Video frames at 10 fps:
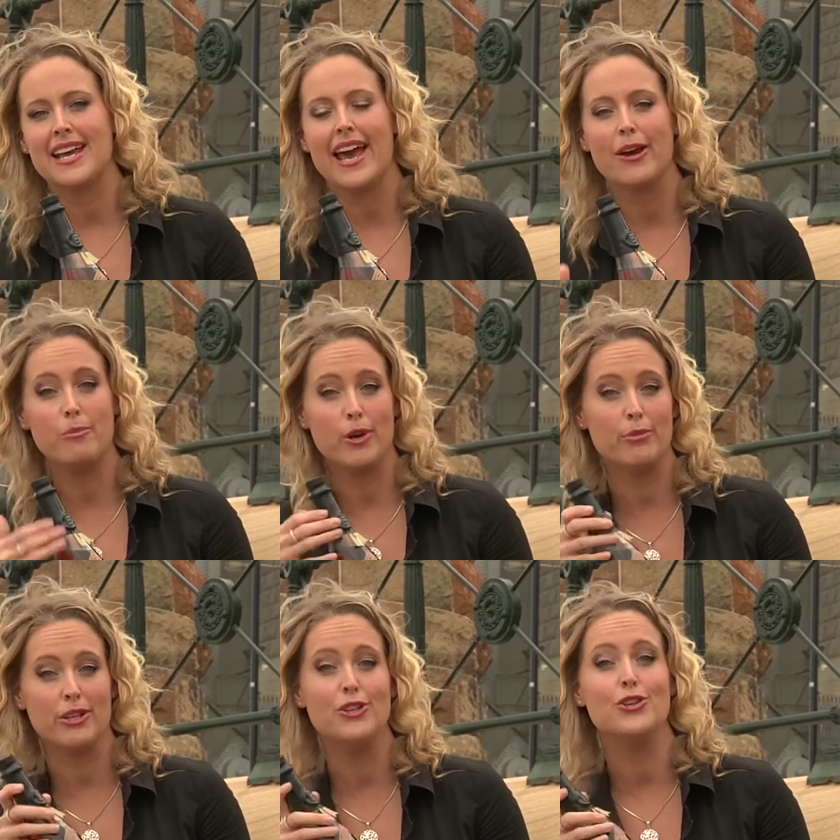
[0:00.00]
how
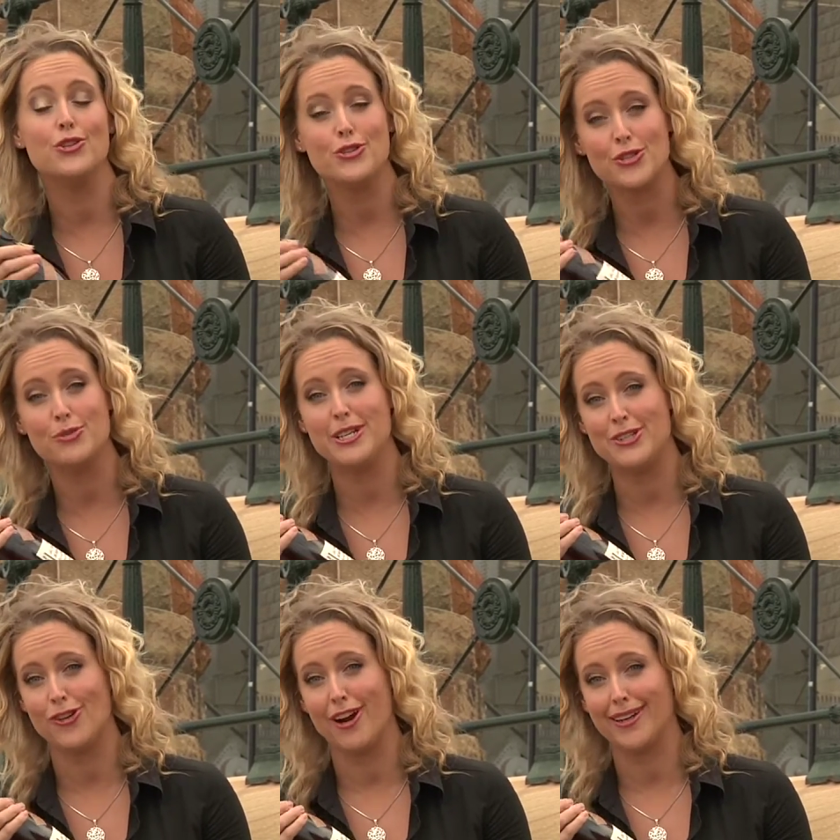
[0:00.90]
bourbon used to be
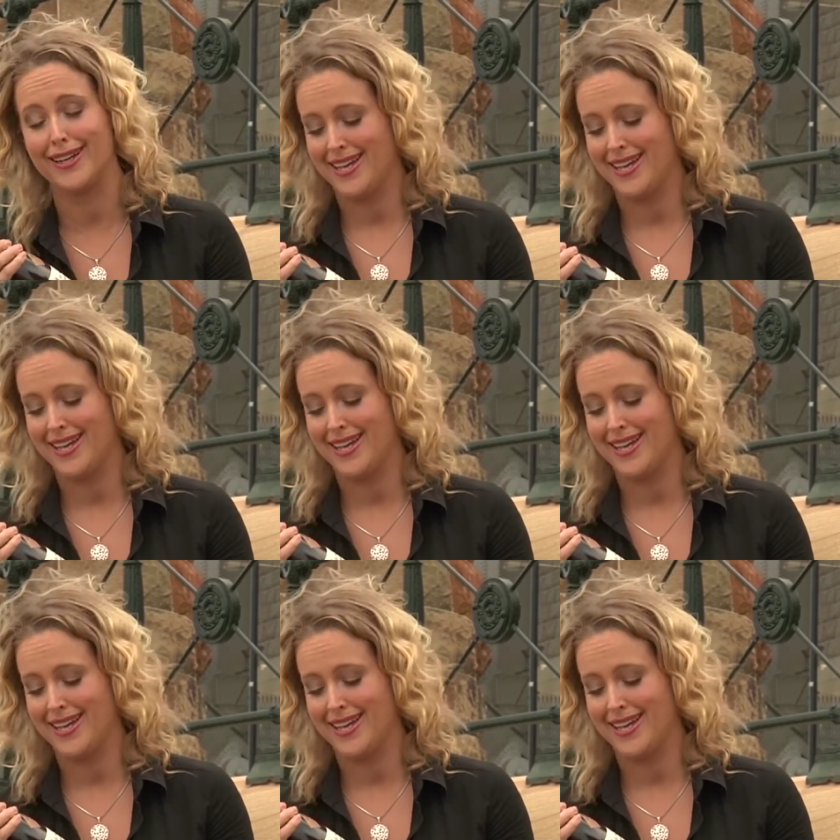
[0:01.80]
drunk.